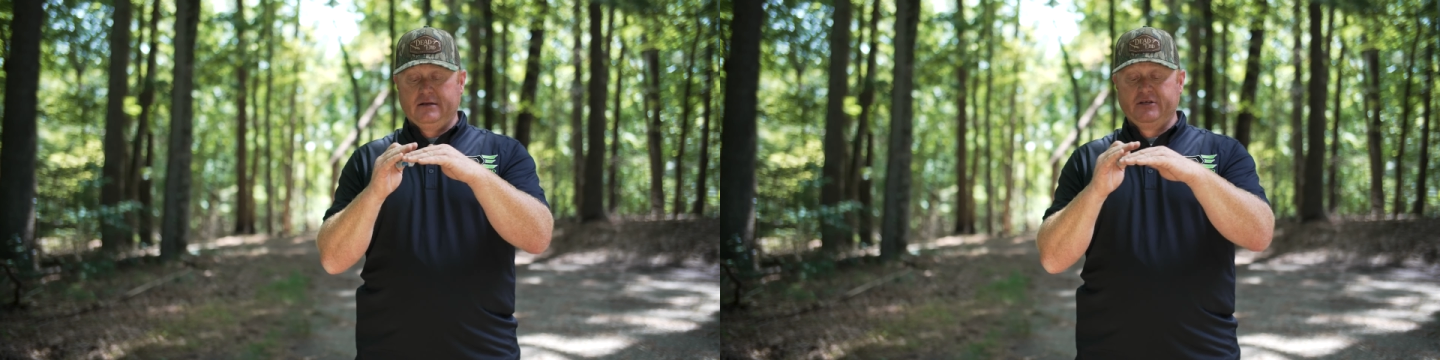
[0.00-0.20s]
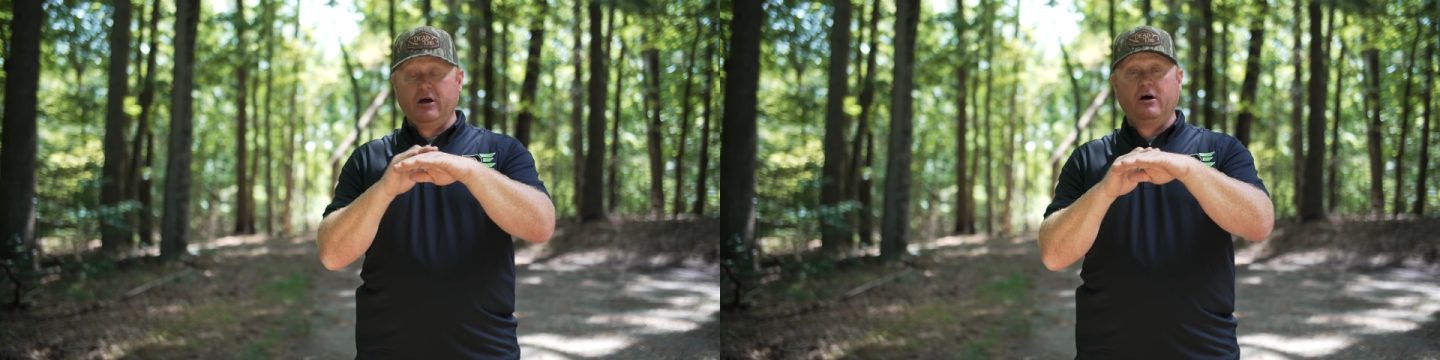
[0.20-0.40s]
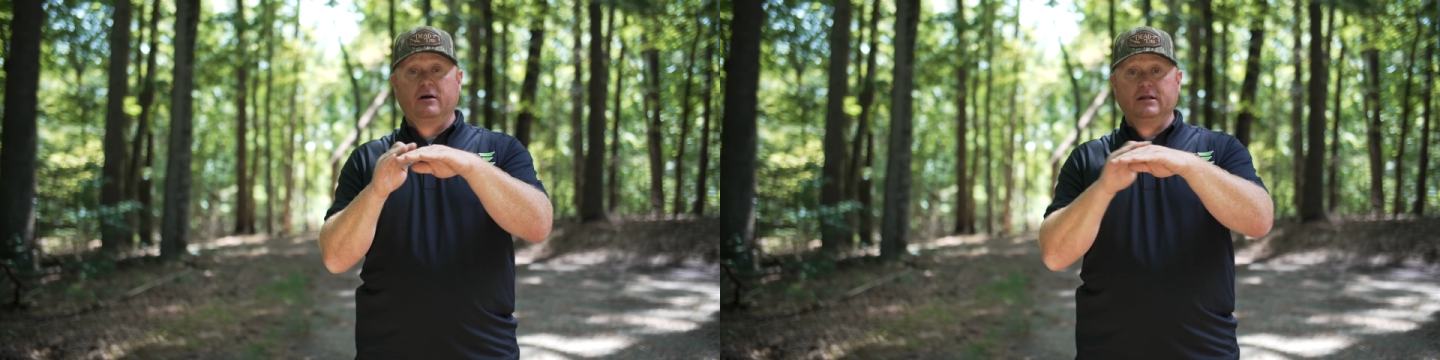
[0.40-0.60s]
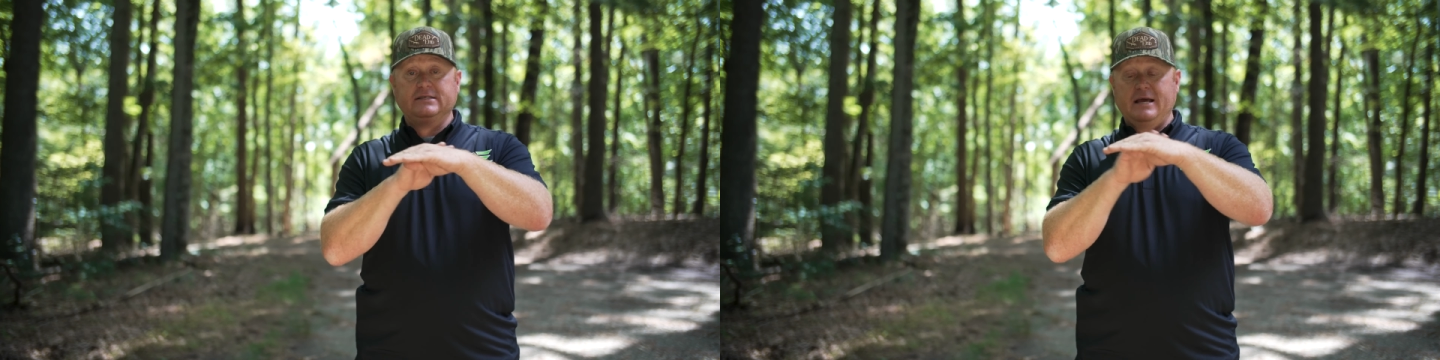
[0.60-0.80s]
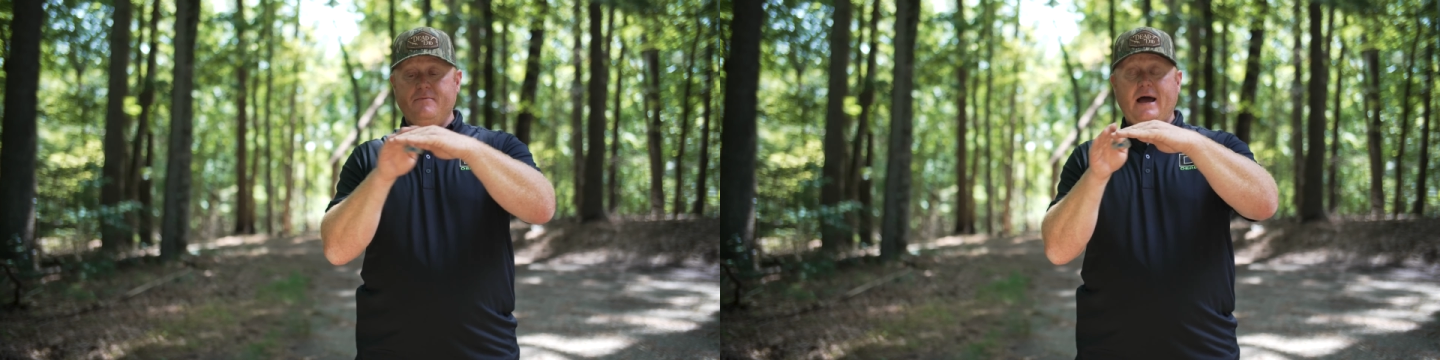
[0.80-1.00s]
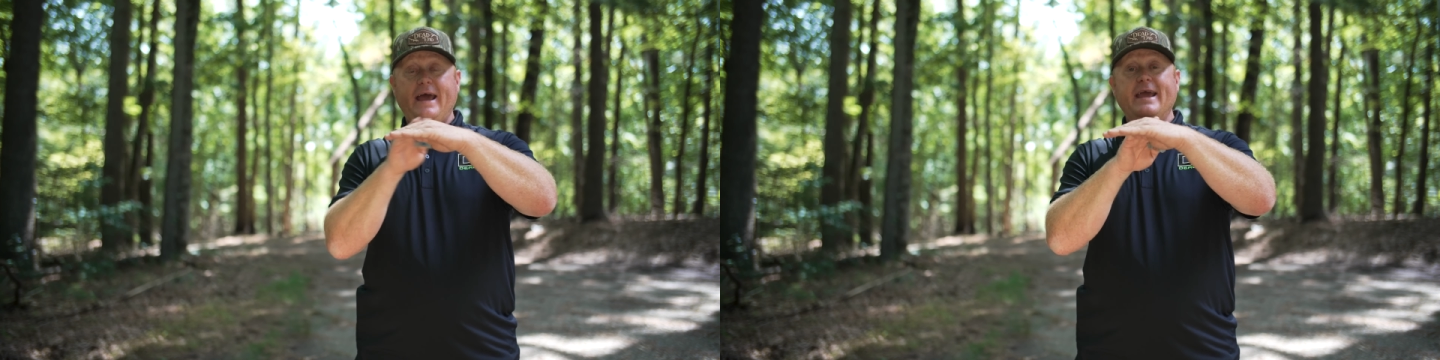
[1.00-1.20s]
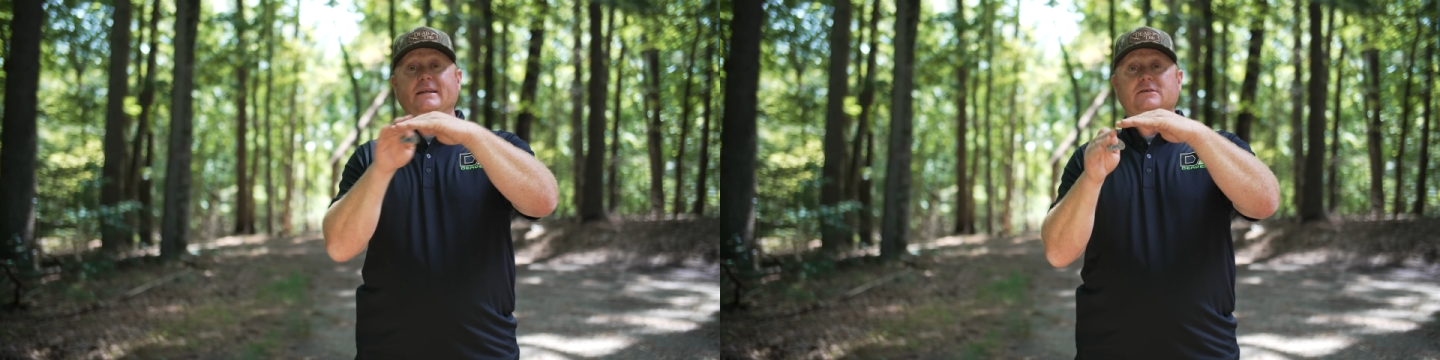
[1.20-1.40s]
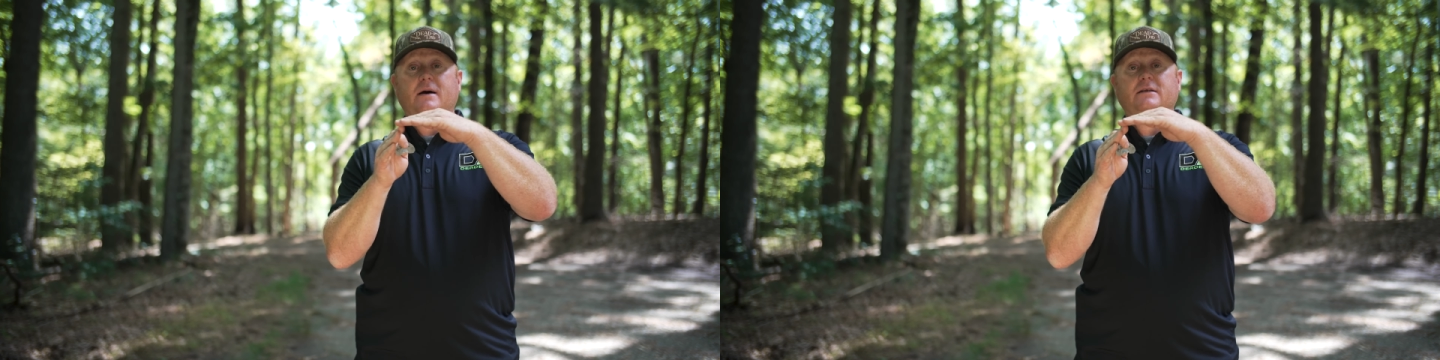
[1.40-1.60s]
tongue, let's say my
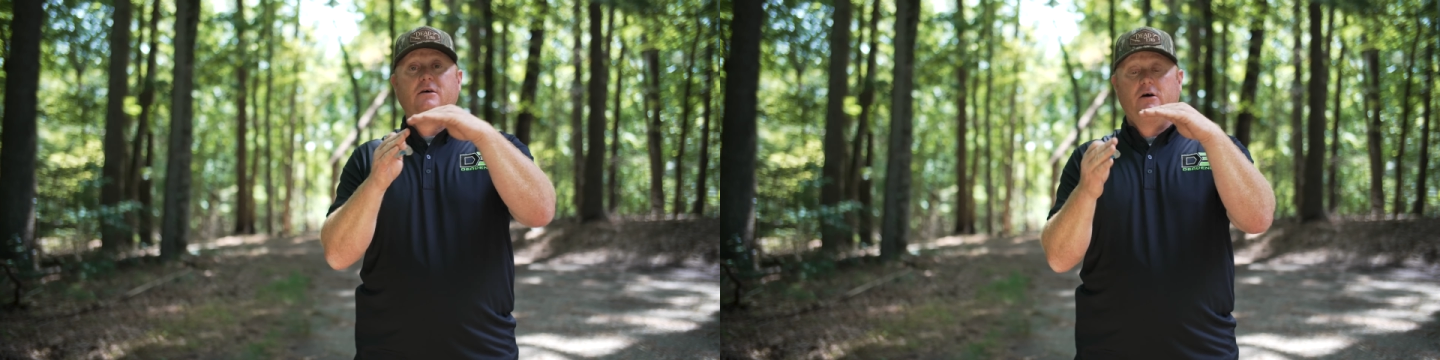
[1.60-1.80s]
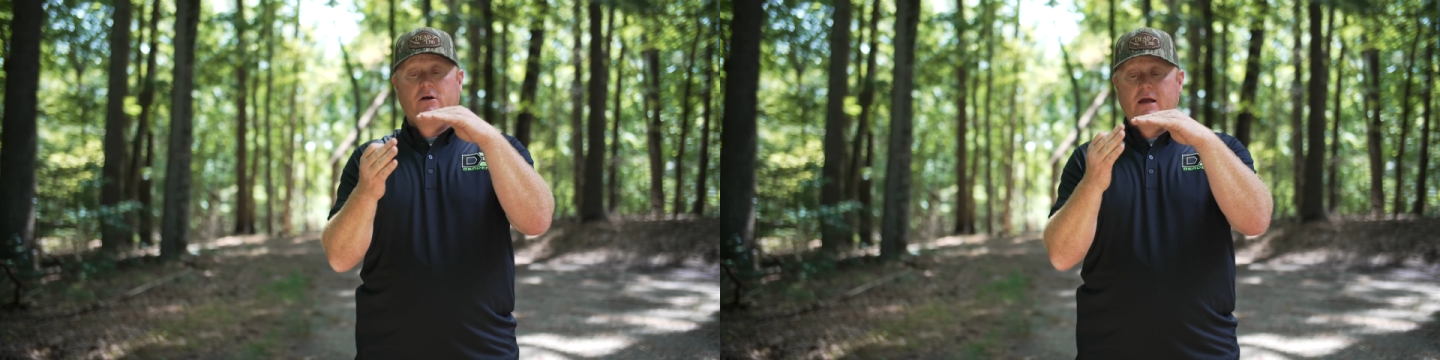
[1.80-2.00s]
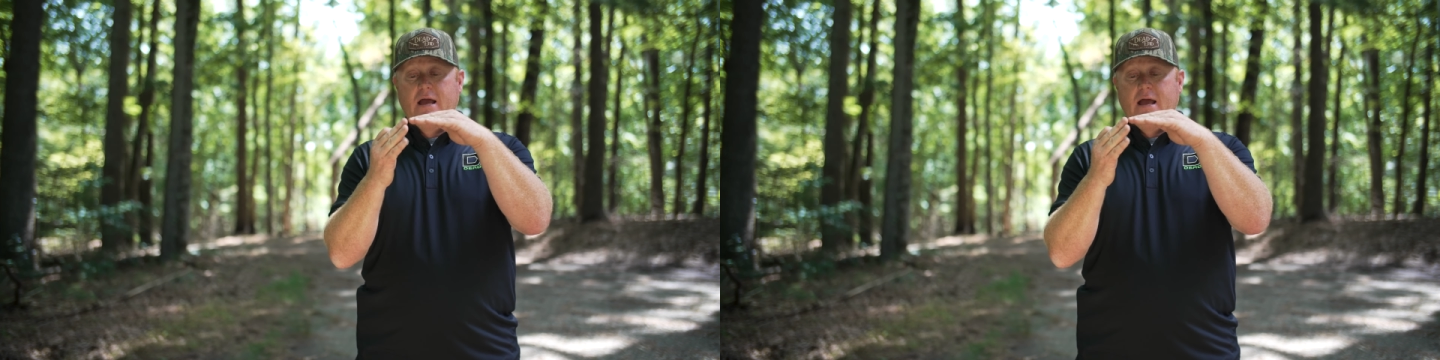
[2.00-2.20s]
hand is my tongue,